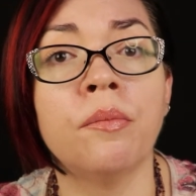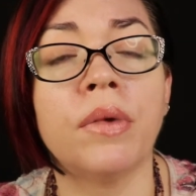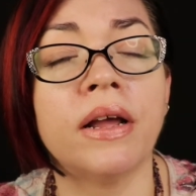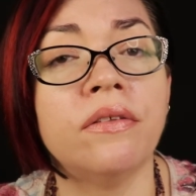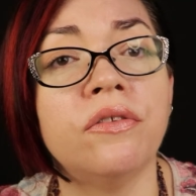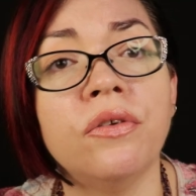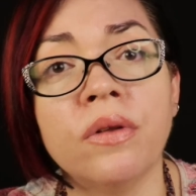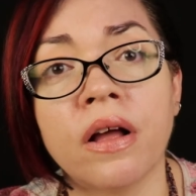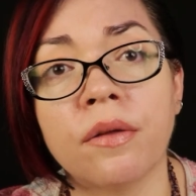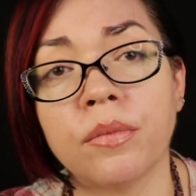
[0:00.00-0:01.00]
But I do
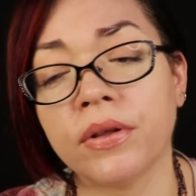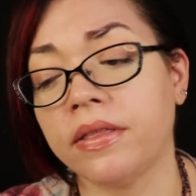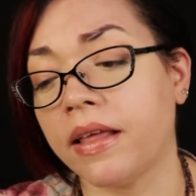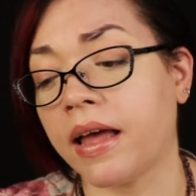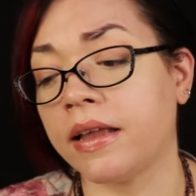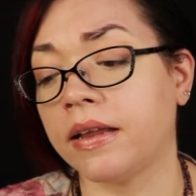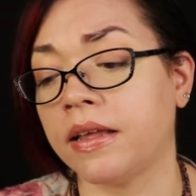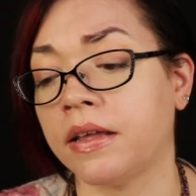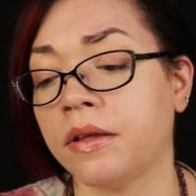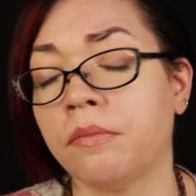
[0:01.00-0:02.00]
not put that
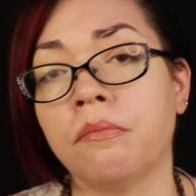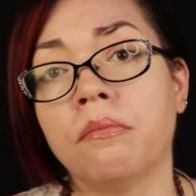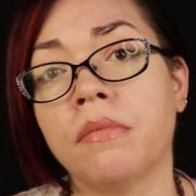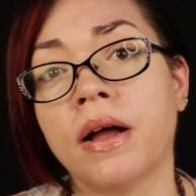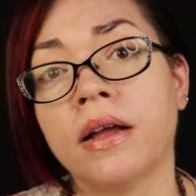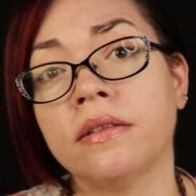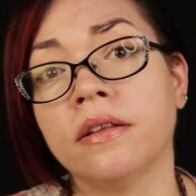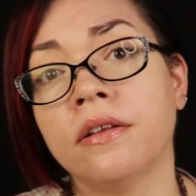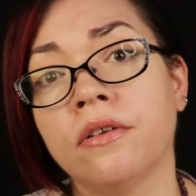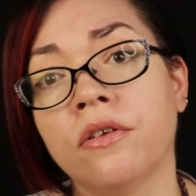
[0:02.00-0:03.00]
in my
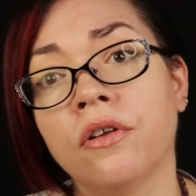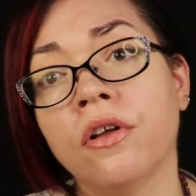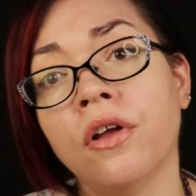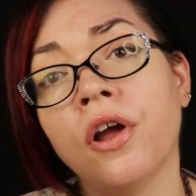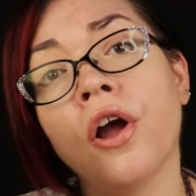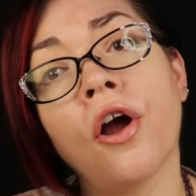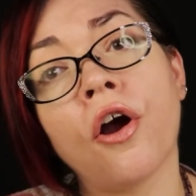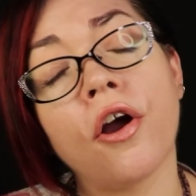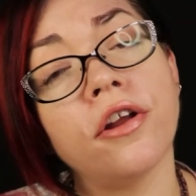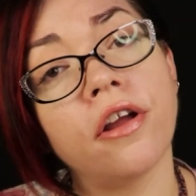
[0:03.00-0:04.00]
little
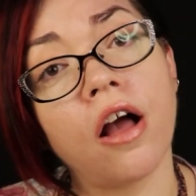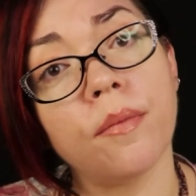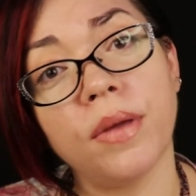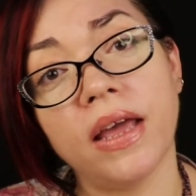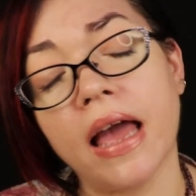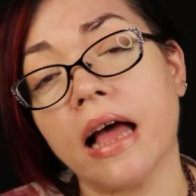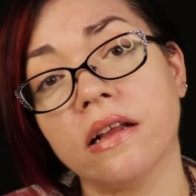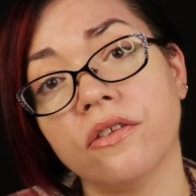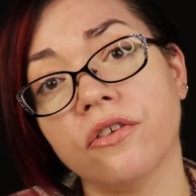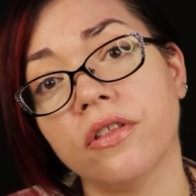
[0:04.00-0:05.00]
hard copy
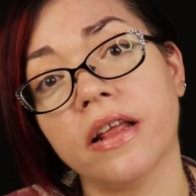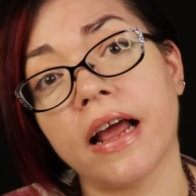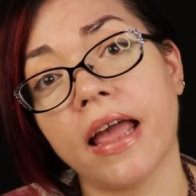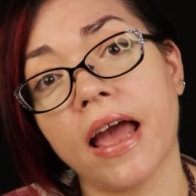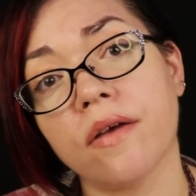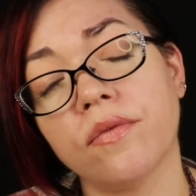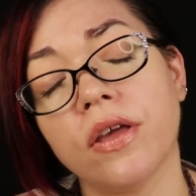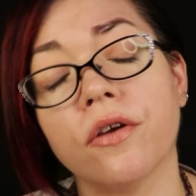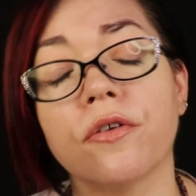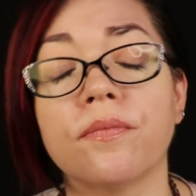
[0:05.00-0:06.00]
calendar that I have
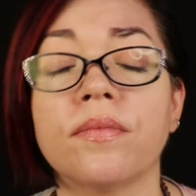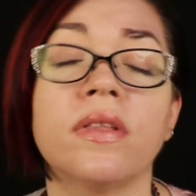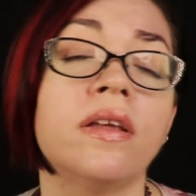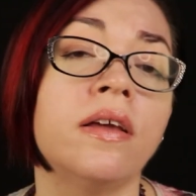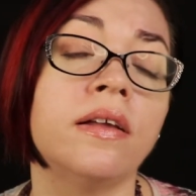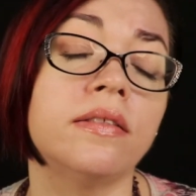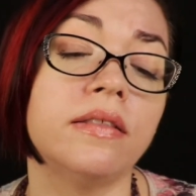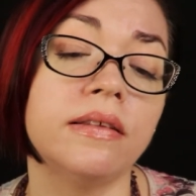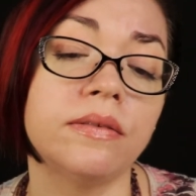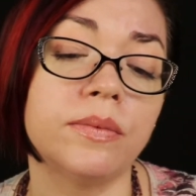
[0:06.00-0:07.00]
here.
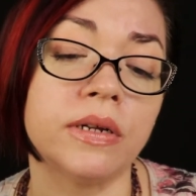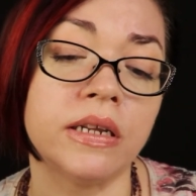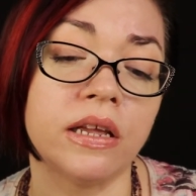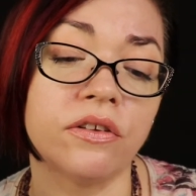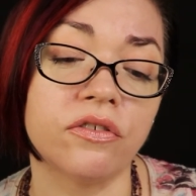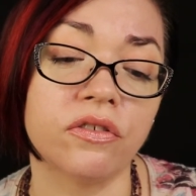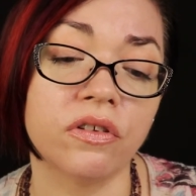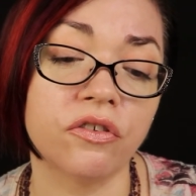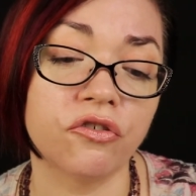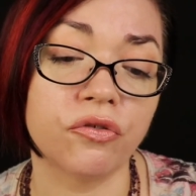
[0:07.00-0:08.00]
This one is
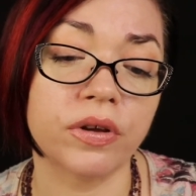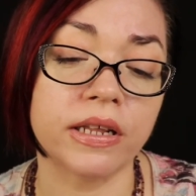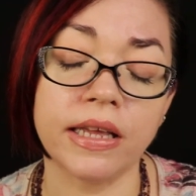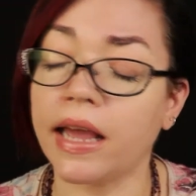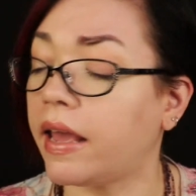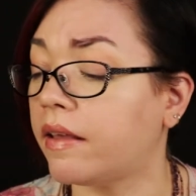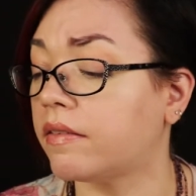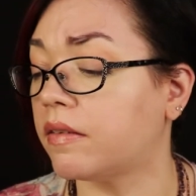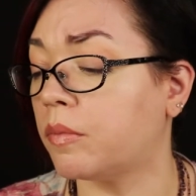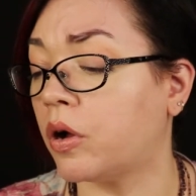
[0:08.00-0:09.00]
strictly
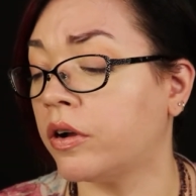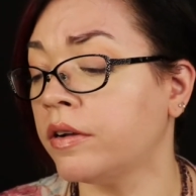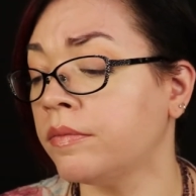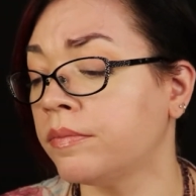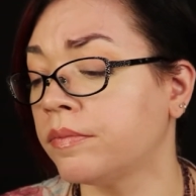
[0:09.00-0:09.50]
ASMR.